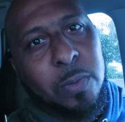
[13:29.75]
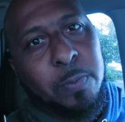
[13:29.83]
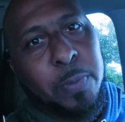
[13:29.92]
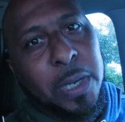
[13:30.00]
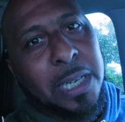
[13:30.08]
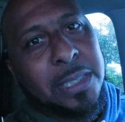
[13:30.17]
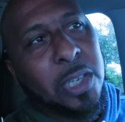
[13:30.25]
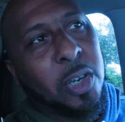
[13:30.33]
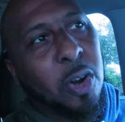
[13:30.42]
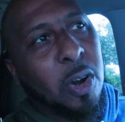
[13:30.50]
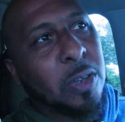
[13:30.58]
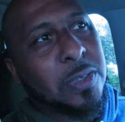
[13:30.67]
because the
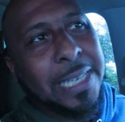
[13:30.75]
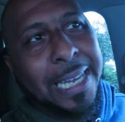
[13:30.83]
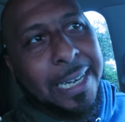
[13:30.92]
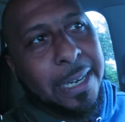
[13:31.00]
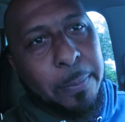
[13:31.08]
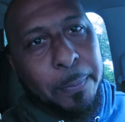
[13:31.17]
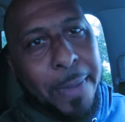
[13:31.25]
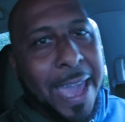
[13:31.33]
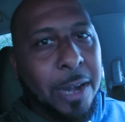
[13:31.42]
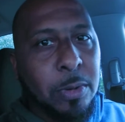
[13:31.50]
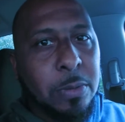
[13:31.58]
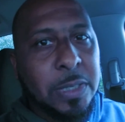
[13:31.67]
girl said that the
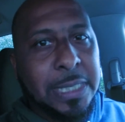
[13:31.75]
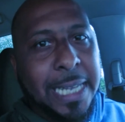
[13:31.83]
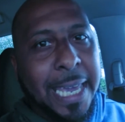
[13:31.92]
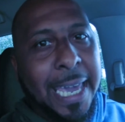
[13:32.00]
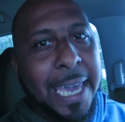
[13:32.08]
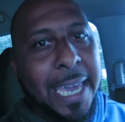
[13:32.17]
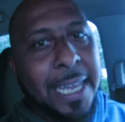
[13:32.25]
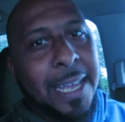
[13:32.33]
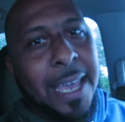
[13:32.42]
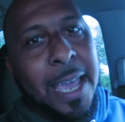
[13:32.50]
battery was dead.